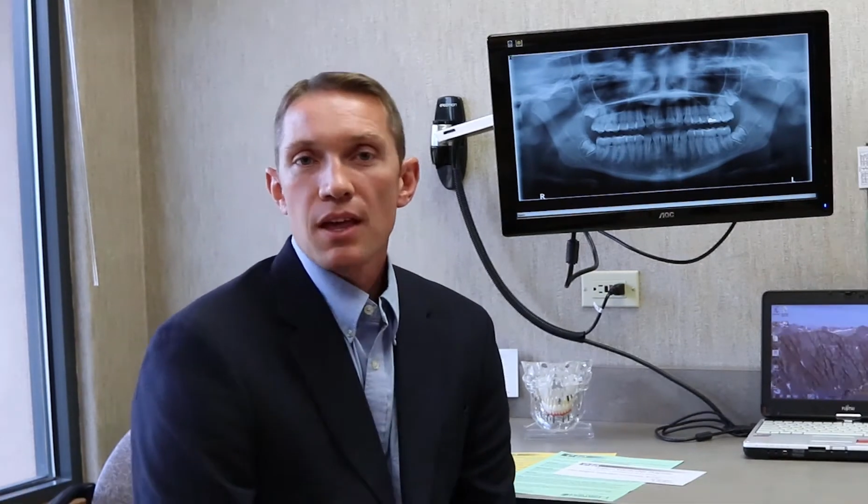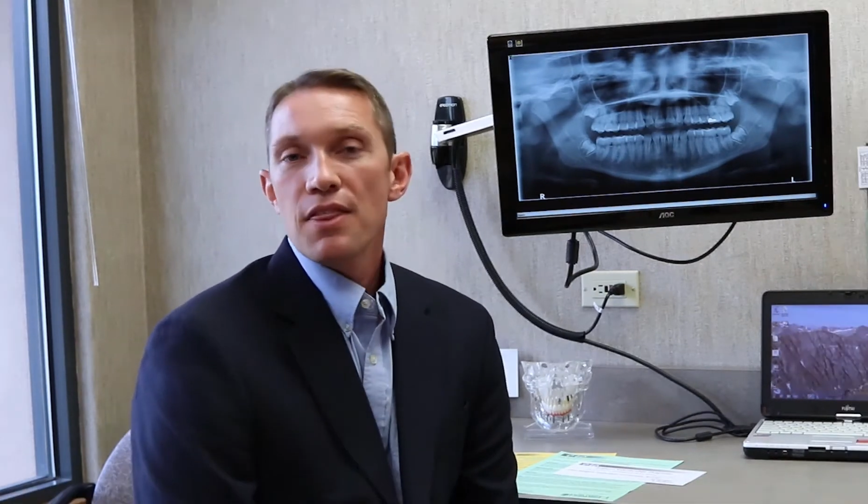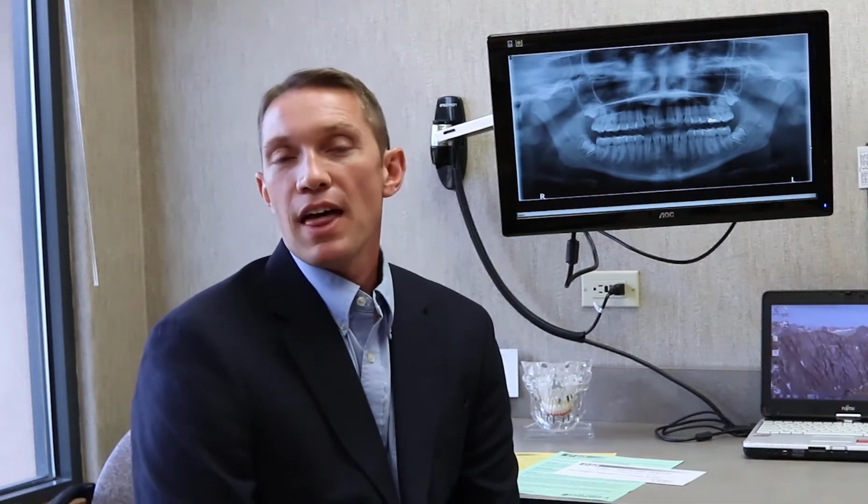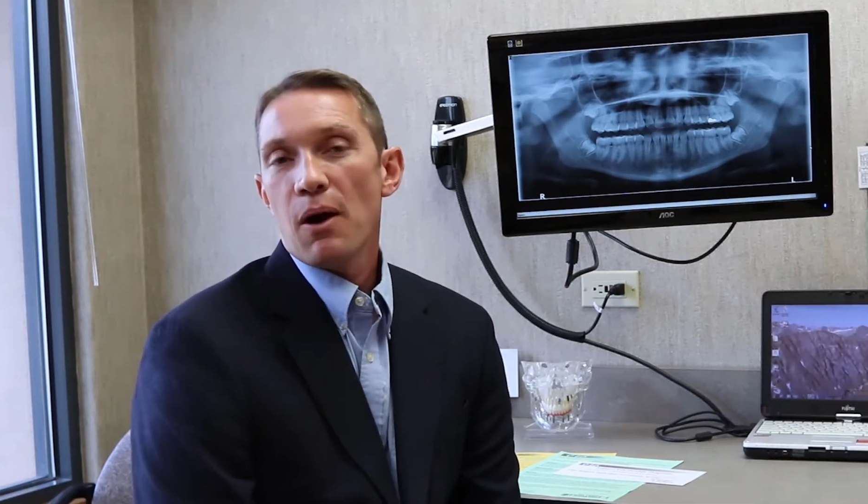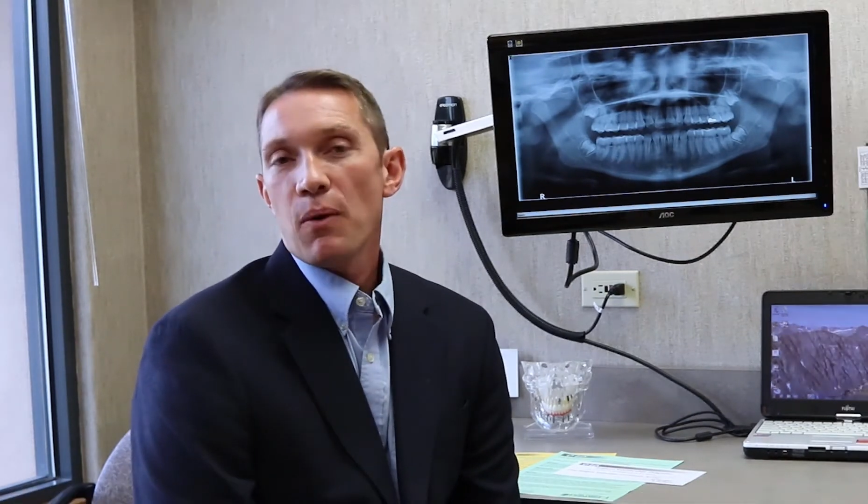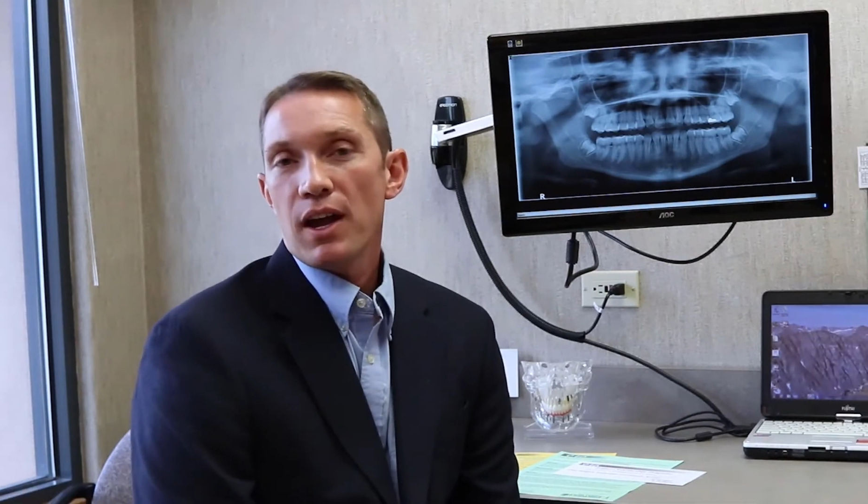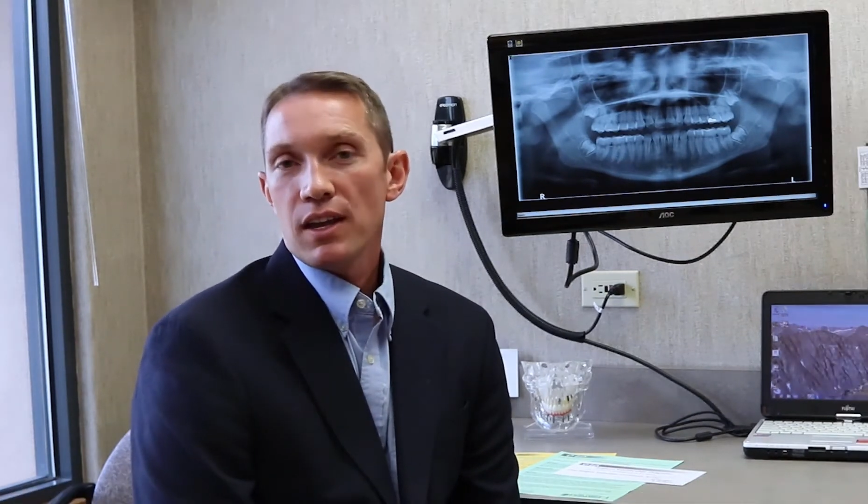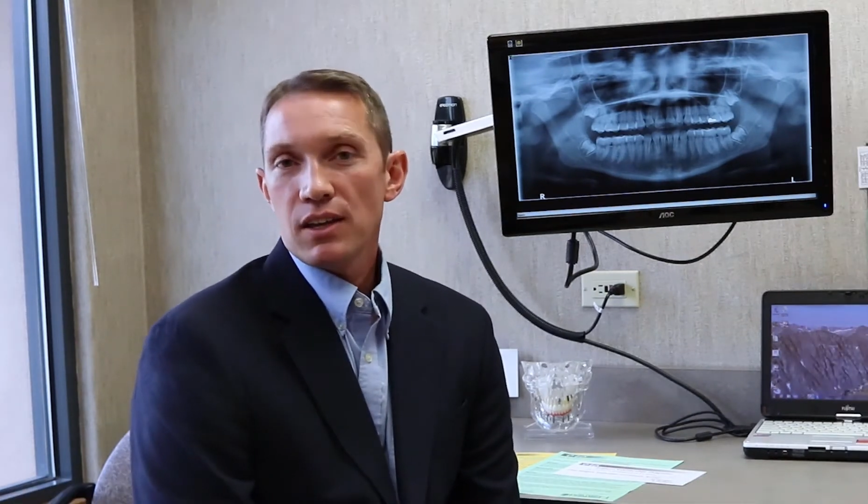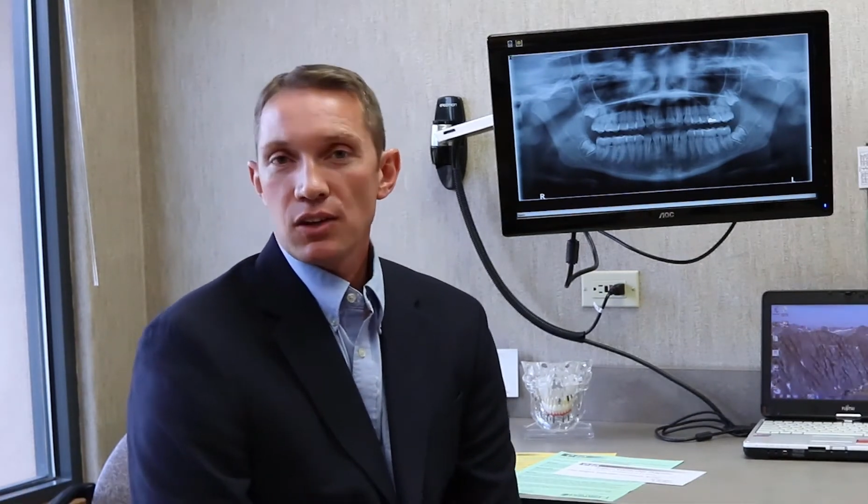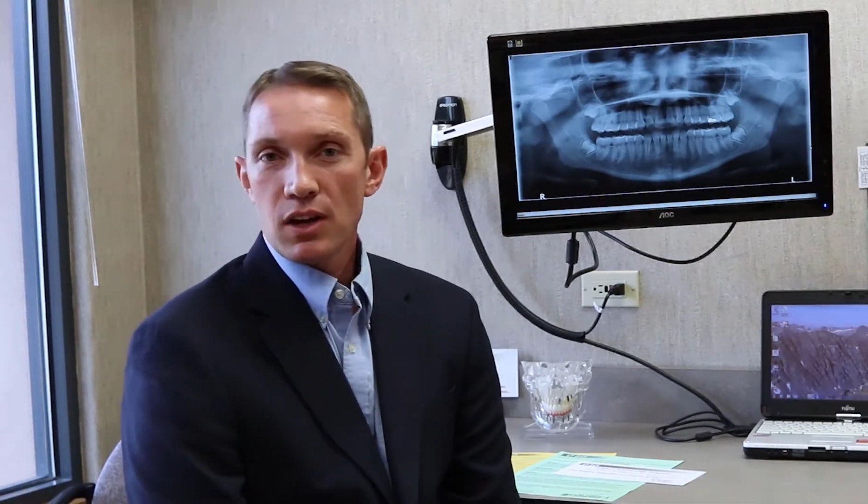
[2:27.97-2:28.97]
That
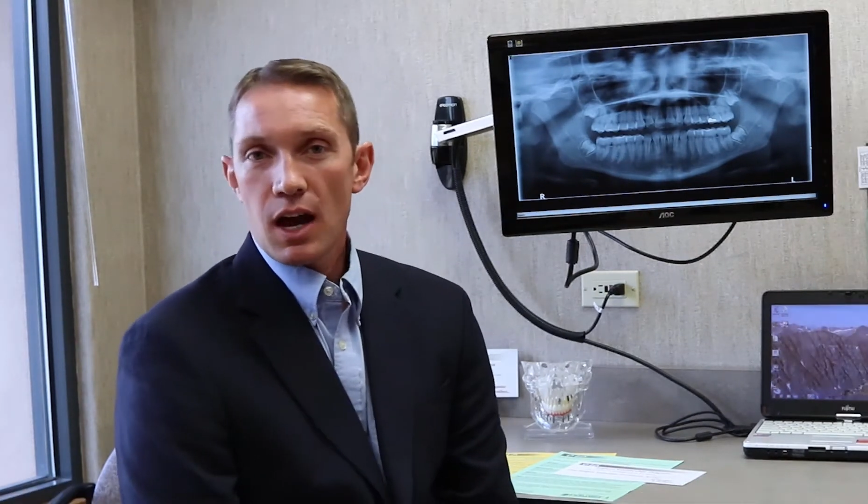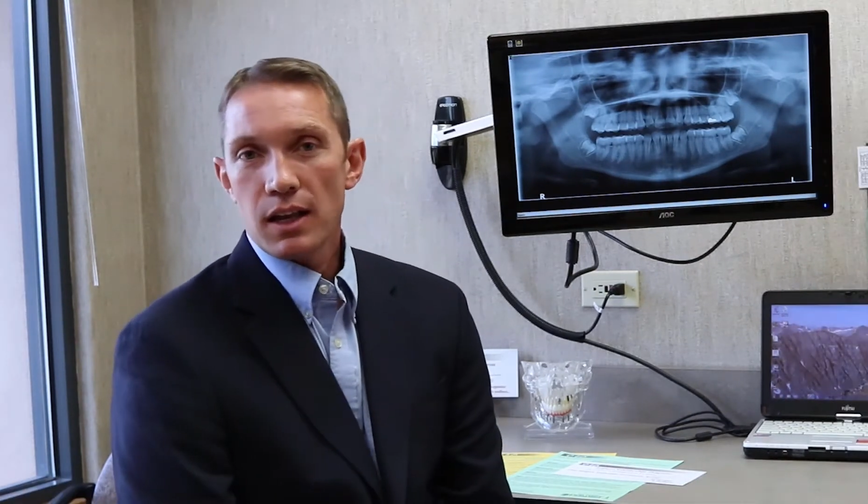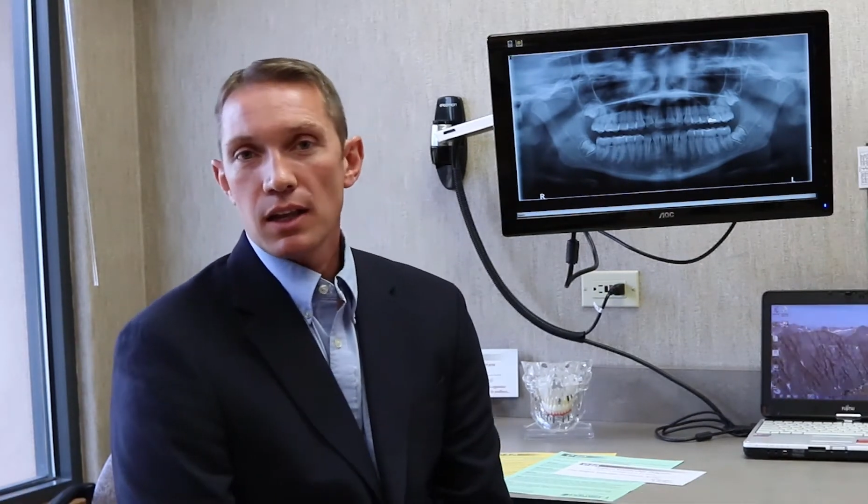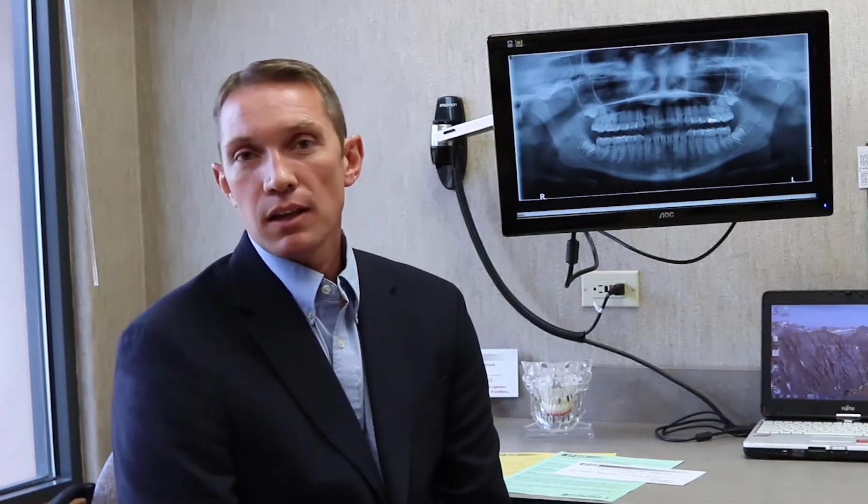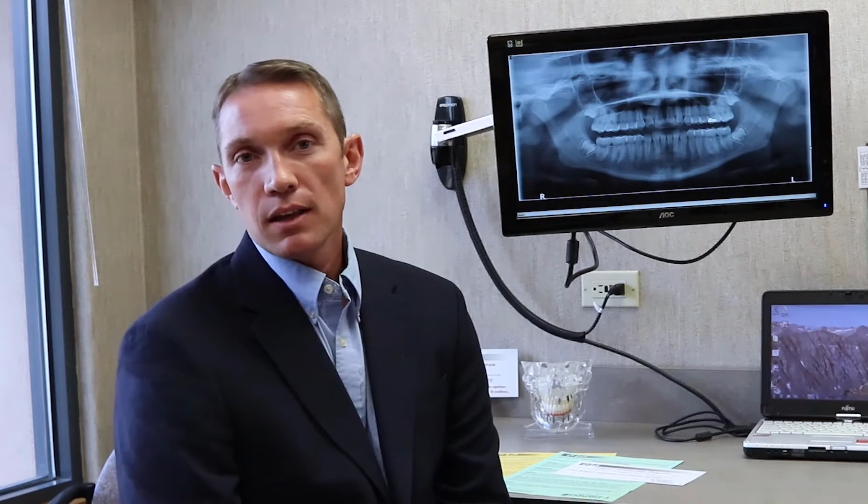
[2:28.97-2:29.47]
way you're not